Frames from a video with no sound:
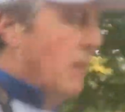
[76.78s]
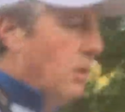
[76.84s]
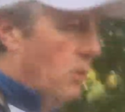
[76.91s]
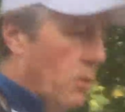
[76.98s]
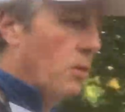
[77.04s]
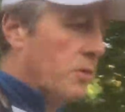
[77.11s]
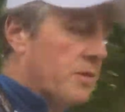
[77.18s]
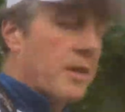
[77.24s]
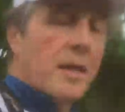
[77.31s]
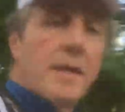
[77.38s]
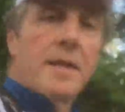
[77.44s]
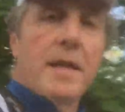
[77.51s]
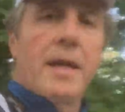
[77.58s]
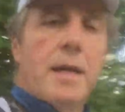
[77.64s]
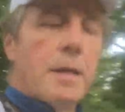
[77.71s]
or
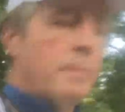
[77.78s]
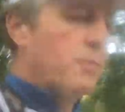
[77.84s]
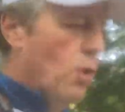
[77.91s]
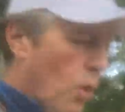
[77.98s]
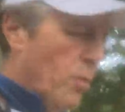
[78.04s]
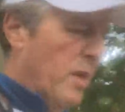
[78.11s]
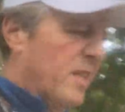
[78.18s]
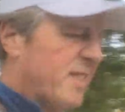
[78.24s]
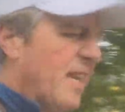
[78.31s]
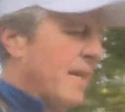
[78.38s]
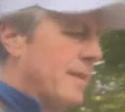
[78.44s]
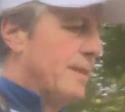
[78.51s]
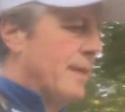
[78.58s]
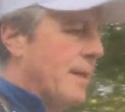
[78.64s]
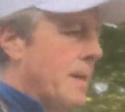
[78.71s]
Sunday normally
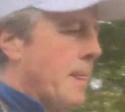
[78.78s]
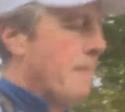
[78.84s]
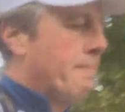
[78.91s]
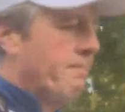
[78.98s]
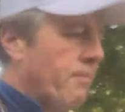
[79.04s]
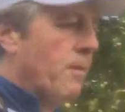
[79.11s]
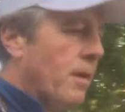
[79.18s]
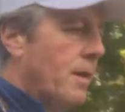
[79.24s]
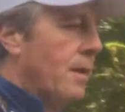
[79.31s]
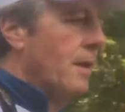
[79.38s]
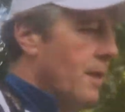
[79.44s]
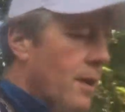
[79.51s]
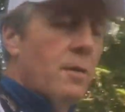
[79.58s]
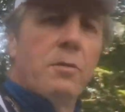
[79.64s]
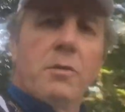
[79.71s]
Saturday
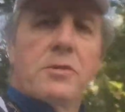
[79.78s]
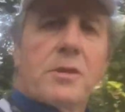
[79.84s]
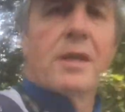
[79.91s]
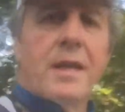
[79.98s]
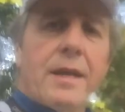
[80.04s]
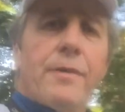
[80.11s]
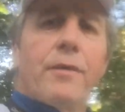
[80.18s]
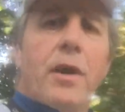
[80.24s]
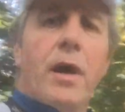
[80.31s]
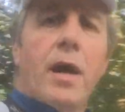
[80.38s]
was to leave the